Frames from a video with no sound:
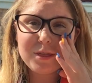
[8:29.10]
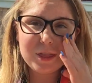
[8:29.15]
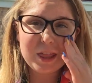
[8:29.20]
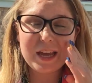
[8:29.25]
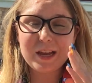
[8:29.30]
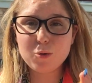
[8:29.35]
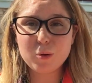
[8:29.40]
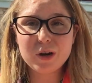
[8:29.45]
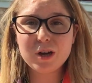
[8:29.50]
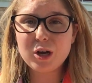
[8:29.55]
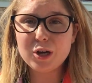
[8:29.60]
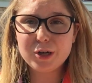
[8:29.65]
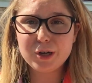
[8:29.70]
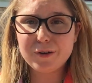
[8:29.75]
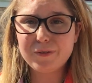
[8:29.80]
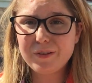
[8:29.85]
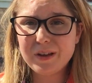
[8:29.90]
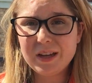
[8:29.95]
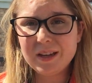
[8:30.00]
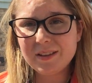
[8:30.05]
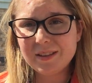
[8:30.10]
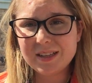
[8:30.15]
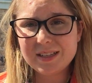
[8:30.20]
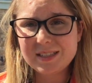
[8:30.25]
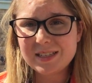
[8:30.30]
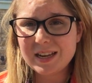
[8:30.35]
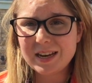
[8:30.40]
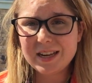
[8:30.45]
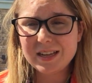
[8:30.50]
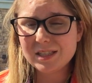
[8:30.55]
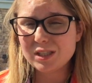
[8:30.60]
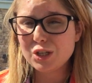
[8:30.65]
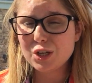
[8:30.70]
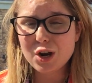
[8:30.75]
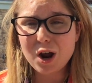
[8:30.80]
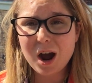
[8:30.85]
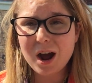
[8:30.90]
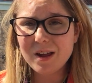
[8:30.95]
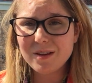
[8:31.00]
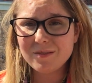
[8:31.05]
think quick on your feet in the city is
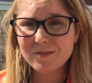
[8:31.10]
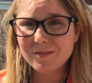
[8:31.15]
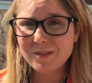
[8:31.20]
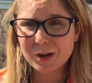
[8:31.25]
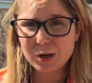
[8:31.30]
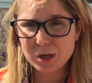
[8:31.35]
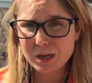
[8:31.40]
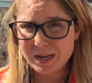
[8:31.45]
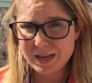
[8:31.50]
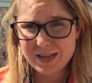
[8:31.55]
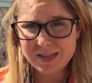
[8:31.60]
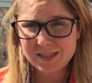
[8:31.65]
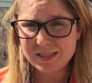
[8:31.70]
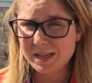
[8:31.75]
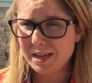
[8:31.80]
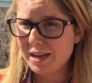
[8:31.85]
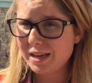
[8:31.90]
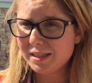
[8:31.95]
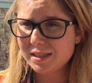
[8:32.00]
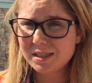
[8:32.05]
not very easy.